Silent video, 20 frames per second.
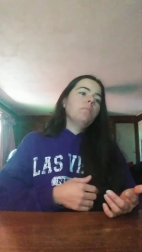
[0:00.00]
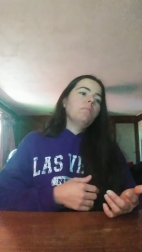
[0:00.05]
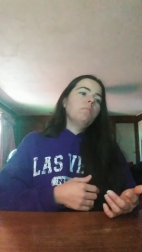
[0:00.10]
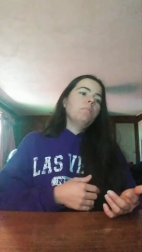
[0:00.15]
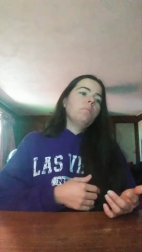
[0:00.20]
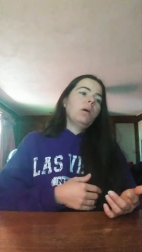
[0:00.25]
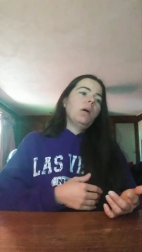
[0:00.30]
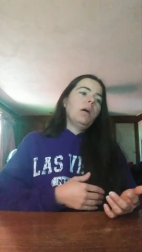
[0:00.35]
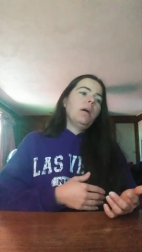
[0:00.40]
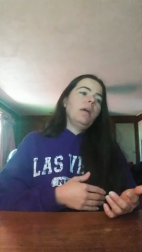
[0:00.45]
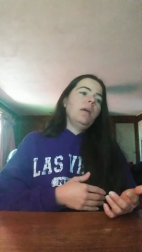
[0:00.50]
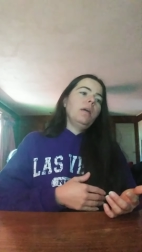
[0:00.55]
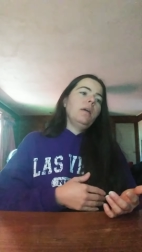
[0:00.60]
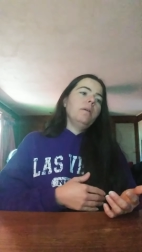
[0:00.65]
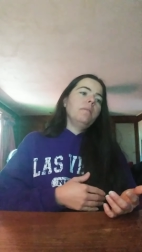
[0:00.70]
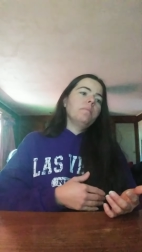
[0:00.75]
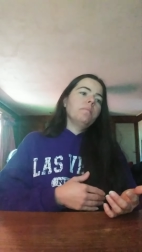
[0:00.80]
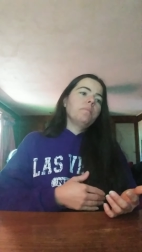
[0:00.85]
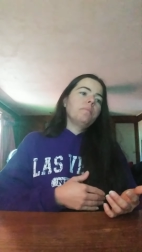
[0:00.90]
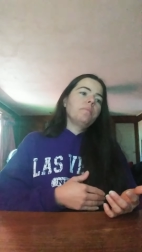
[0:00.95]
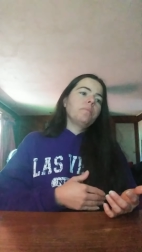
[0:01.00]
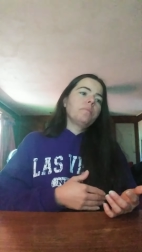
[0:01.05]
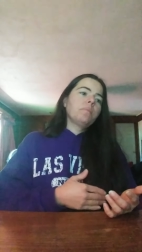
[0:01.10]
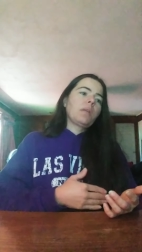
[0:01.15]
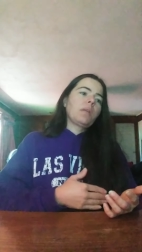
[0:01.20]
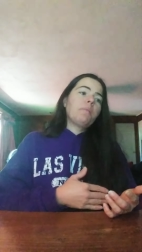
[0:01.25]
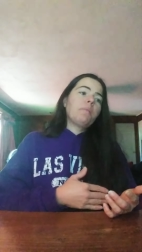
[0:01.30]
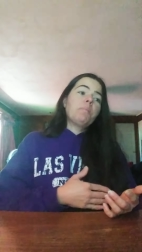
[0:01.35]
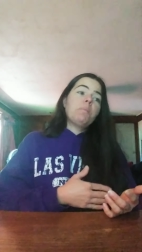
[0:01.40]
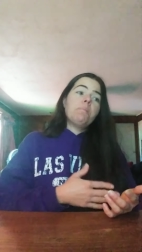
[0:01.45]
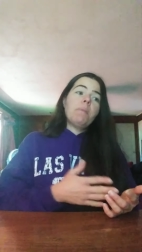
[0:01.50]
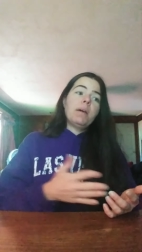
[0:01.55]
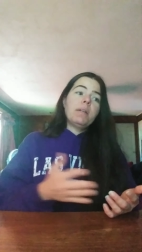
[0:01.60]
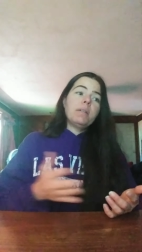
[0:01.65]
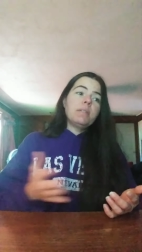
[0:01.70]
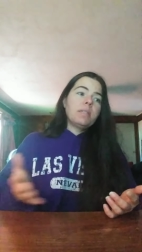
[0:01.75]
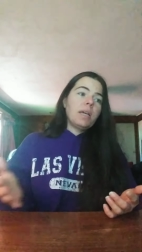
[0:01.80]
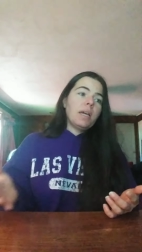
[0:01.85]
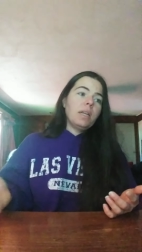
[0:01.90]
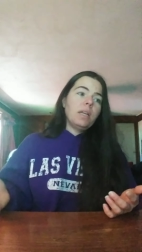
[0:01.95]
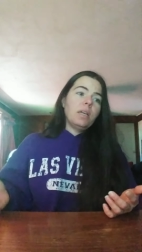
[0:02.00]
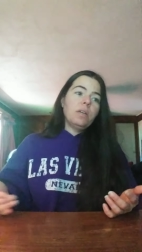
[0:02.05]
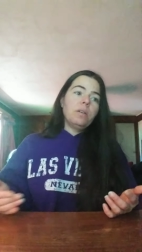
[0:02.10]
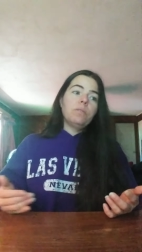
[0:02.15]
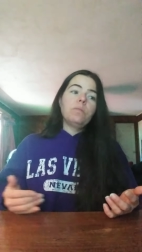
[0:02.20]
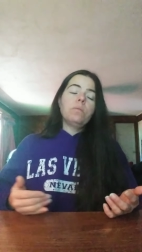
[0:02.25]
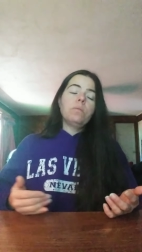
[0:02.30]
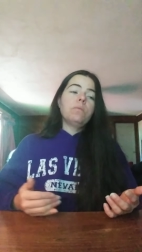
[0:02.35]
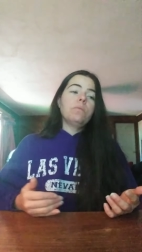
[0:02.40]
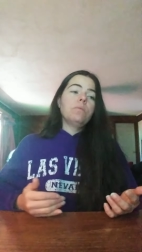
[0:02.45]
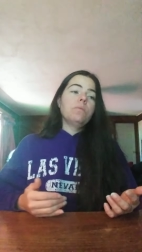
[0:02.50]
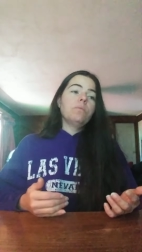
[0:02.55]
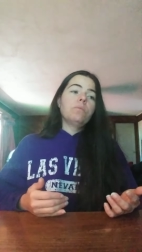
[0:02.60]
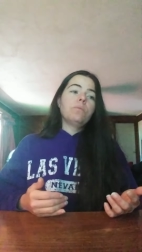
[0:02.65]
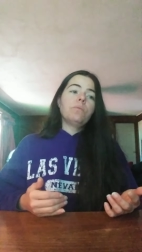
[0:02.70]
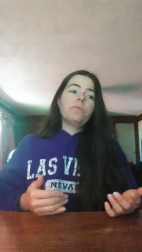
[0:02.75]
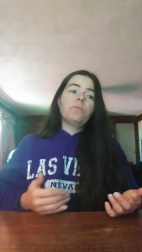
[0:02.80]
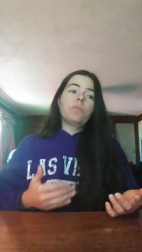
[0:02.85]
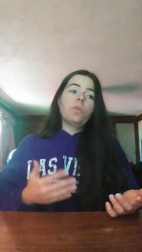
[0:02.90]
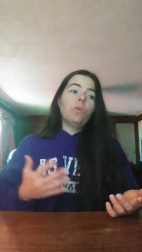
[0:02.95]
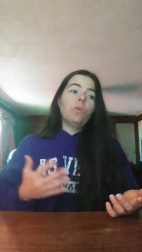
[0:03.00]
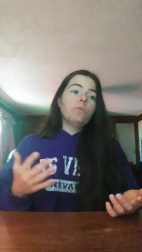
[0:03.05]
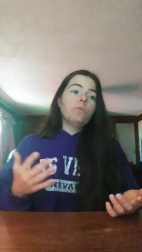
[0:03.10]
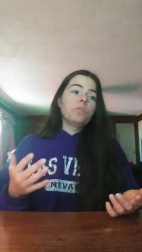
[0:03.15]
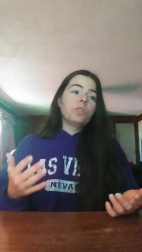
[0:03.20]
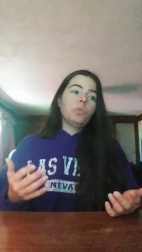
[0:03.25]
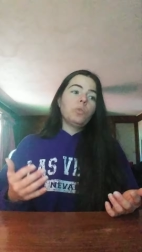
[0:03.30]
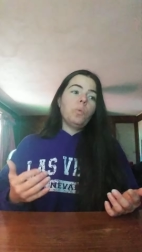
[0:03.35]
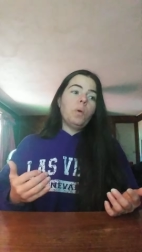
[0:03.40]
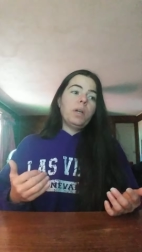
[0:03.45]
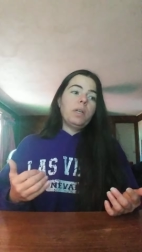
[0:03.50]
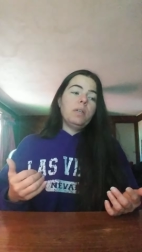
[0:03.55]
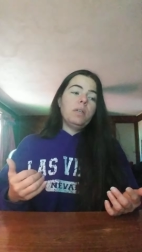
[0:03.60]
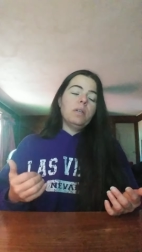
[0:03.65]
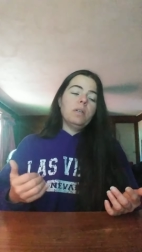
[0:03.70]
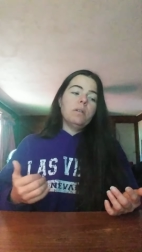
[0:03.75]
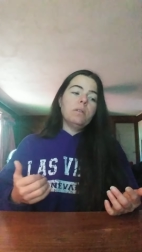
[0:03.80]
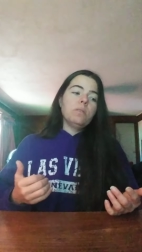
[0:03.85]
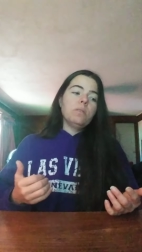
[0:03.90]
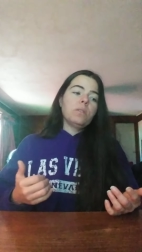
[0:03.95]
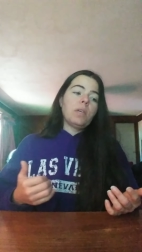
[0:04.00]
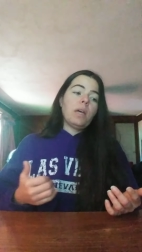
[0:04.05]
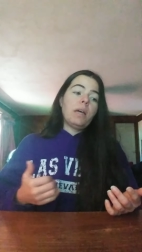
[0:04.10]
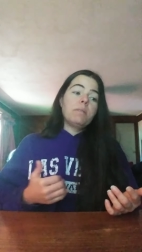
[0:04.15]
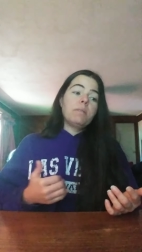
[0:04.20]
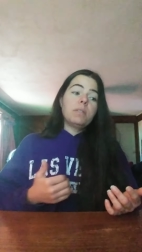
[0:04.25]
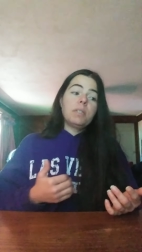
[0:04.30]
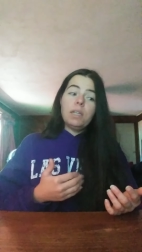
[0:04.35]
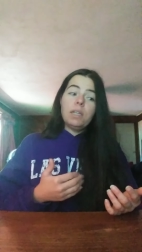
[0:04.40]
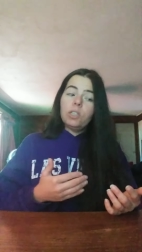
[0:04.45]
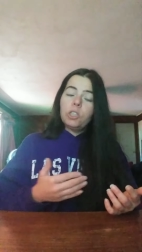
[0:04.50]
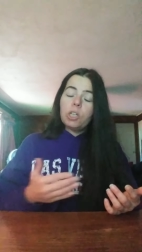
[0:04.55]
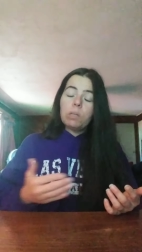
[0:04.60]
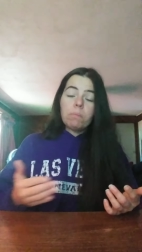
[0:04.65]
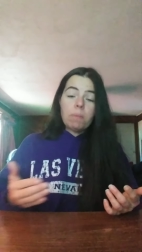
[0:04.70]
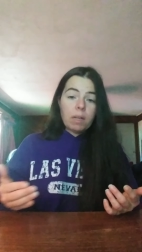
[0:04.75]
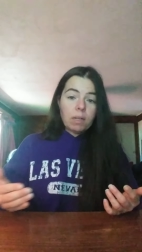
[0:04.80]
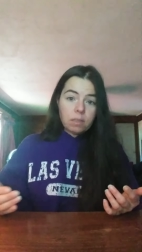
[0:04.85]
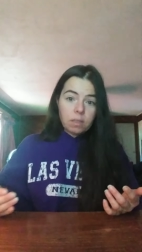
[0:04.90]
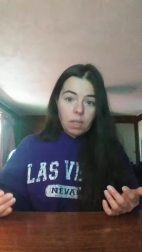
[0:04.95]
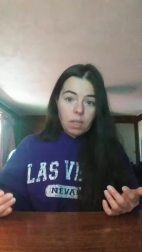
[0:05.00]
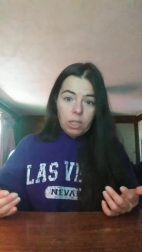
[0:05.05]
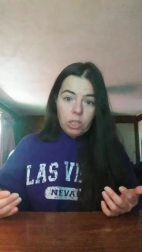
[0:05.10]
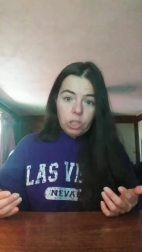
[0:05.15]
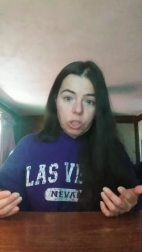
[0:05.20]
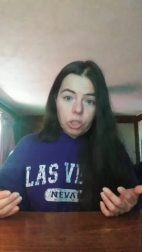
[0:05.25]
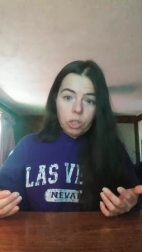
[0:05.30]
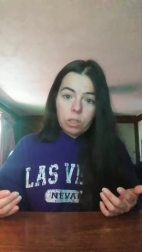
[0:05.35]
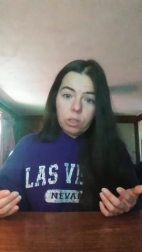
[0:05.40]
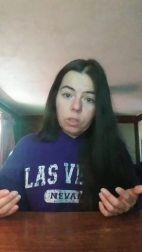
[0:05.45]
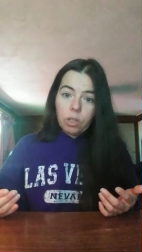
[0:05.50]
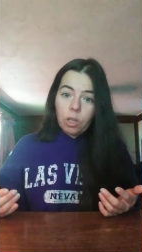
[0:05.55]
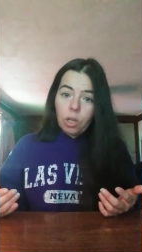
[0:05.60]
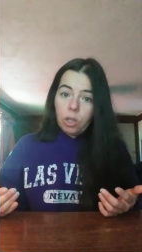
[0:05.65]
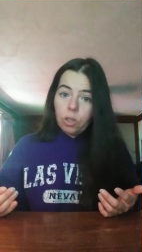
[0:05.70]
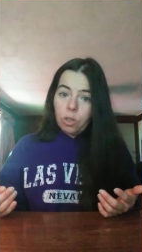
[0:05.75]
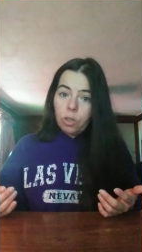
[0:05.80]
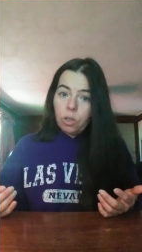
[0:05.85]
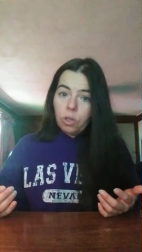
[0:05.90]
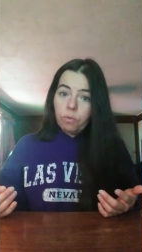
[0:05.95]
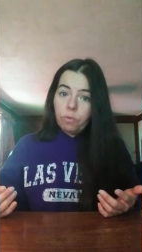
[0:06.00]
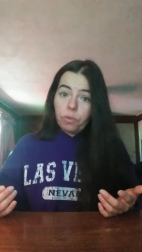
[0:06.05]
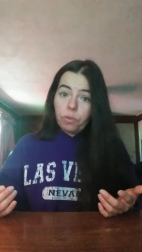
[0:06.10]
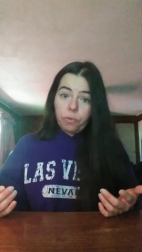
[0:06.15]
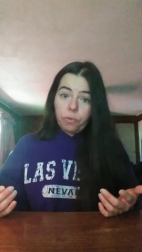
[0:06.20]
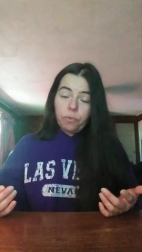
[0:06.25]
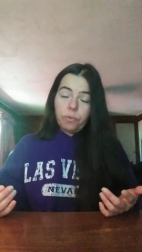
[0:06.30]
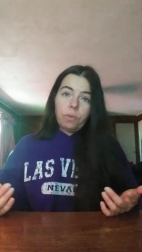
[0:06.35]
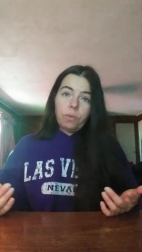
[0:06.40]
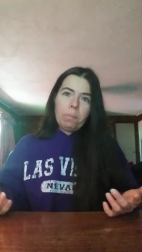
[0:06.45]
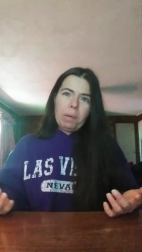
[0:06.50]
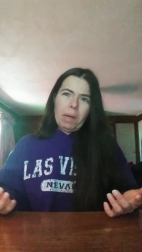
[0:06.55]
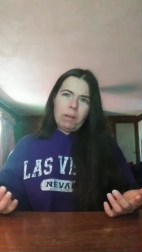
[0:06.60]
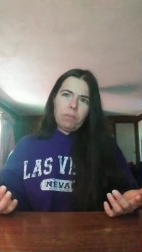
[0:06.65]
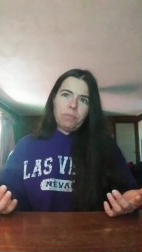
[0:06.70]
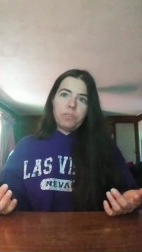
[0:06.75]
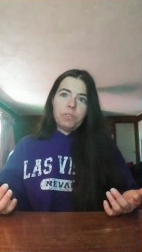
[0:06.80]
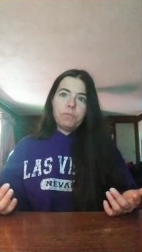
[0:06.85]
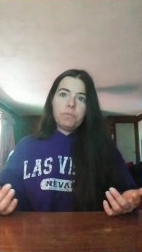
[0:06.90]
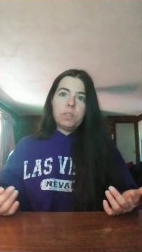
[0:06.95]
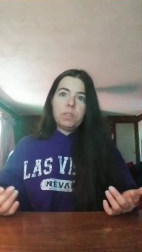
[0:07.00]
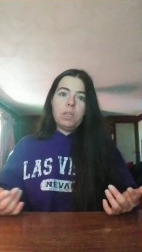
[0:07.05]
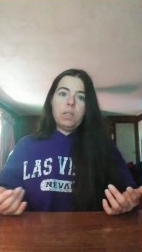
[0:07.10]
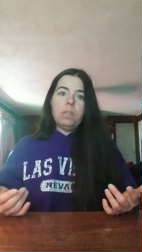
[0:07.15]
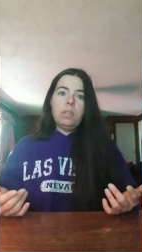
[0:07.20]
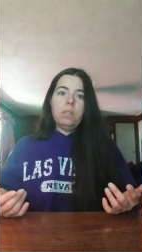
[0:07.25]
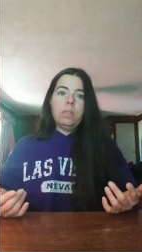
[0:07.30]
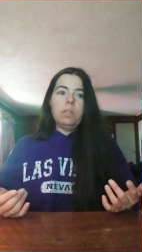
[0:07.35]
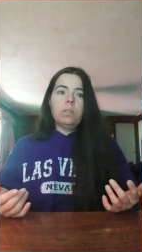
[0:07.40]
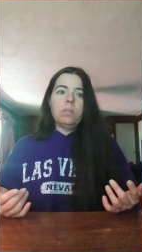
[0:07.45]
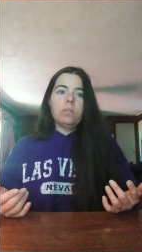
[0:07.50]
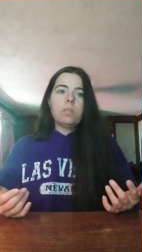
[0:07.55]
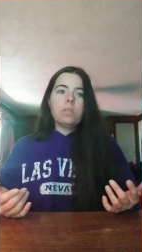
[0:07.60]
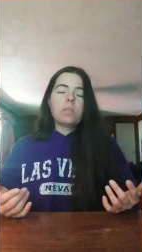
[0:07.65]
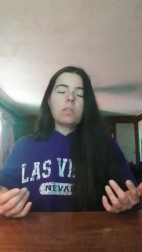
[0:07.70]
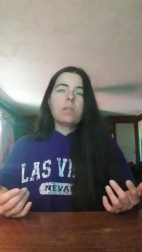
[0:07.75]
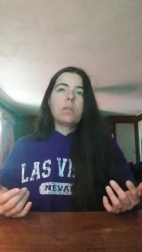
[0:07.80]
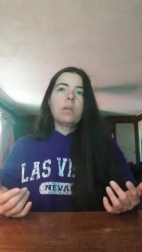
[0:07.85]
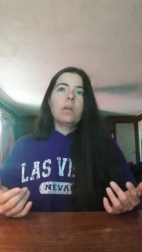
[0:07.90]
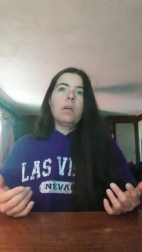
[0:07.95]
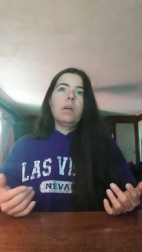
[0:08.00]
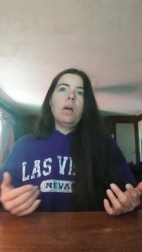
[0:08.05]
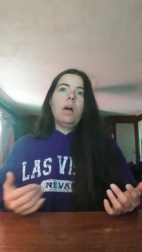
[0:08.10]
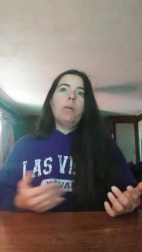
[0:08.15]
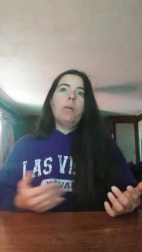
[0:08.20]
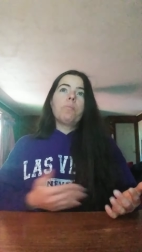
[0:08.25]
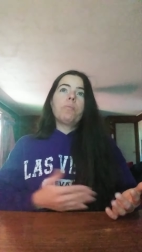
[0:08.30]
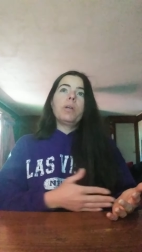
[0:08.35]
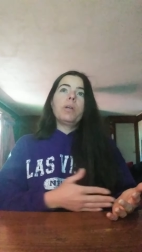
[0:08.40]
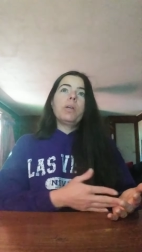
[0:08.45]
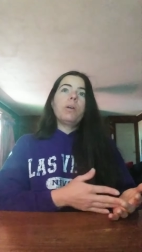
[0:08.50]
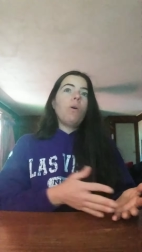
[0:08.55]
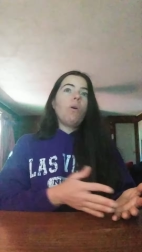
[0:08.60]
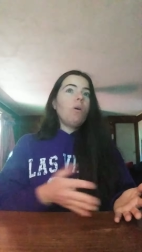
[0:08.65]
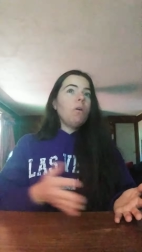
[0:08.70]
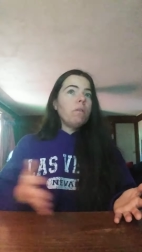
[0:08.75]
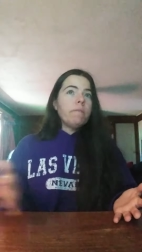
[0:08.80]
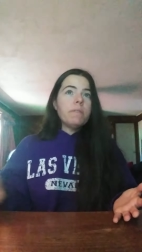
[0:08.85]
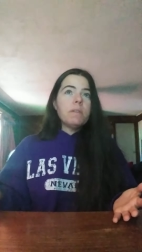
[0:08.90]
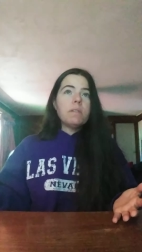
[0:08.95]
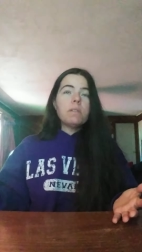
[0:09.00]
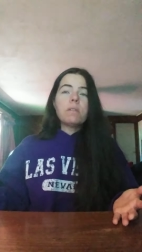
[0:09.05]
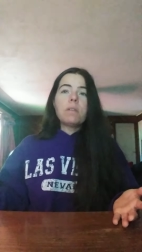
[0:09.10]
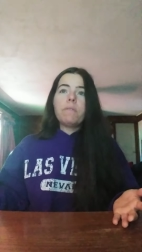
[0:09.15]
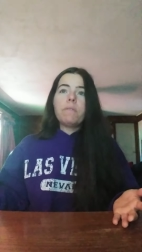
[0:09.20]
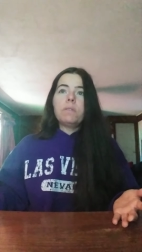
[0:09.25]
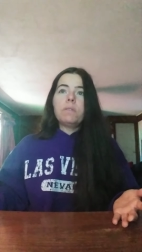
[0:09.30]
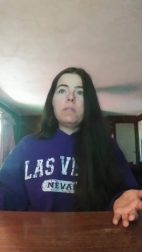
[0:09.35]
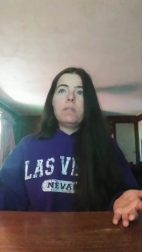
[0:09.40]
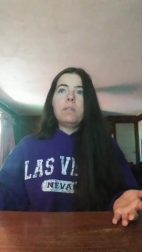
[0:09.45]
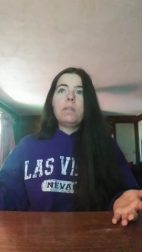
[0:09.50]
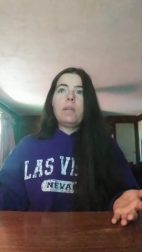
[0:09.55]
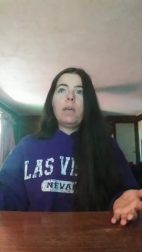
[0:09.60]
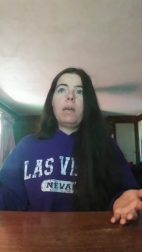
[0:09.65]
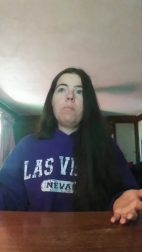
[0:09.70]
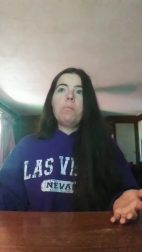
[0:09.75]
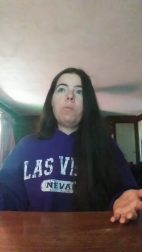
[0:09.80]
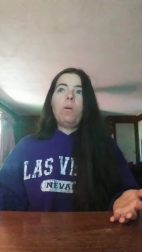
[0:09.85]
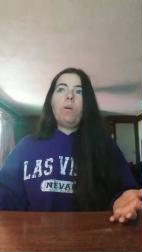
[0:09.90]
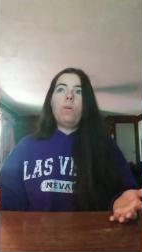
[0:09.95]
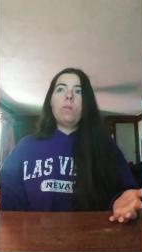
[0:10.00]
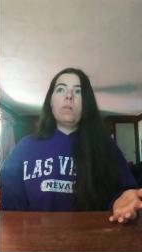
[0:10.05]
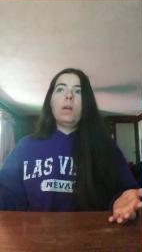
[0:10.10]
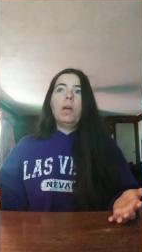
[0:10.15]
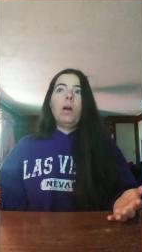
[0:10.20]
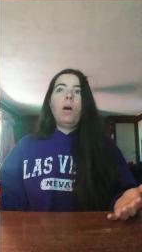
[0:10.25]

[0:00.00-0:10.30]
My I've been meditating for over twenty years and teaching meditation for f about fifteen years. I'm bringing all this stuff to the table,